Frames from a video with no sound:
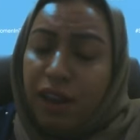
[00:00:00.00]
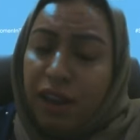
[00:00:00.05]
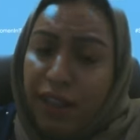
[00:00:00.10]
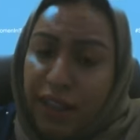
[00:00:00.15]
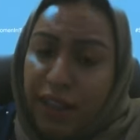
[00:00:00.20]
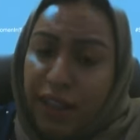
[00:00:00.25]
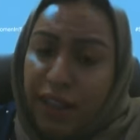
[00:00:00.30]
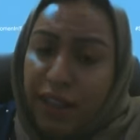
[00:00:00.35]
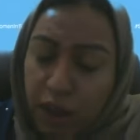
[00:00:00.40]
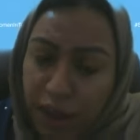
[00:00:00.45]

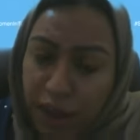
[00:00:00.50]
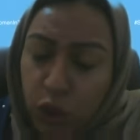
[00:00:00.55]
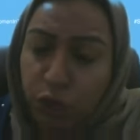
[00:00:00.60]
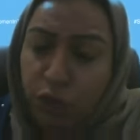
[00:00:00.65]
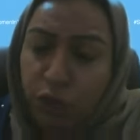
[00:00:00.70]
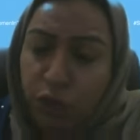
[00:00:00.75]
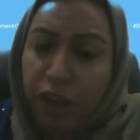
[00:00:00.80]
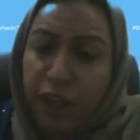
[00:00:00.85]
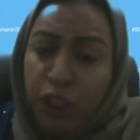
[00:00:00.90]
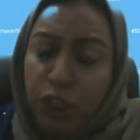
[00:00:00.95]
I need to
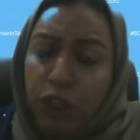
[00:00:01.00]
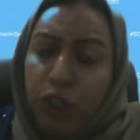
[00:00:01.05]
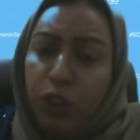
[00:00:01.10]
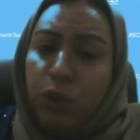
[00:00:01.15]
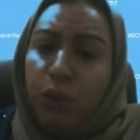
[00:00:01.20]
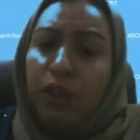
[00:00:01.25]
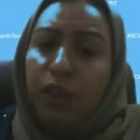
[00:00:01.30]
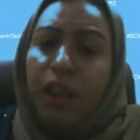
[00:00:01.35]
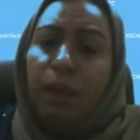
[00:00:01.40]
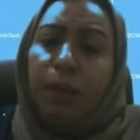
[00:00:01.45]
fine
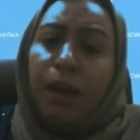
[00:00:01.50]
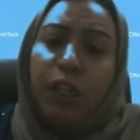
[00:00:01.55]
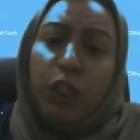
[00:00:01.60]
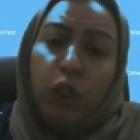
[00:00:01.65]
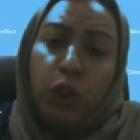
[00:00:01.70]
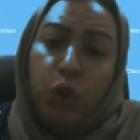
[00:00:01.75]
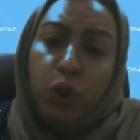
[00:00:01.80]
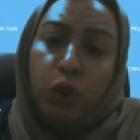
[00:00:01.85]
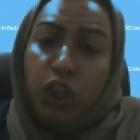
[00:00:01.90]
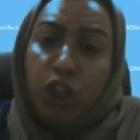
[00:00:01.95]
tune them. I
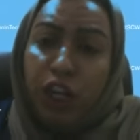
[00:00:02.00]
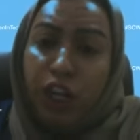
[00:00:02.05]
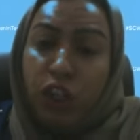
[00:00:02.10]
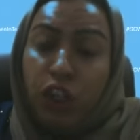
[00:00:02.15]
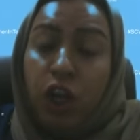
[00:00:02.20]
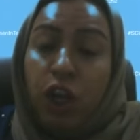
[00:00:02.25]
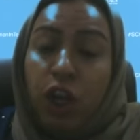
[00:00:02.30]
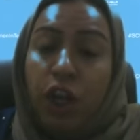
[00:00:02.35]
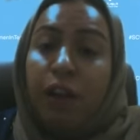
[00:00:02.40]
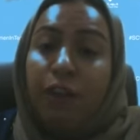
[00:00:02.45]
need to
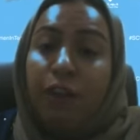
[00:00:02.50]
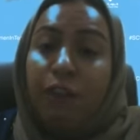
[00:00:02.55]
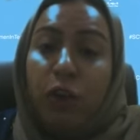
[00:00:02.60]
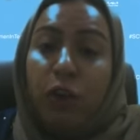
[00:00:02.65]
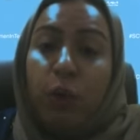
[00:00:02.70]
change few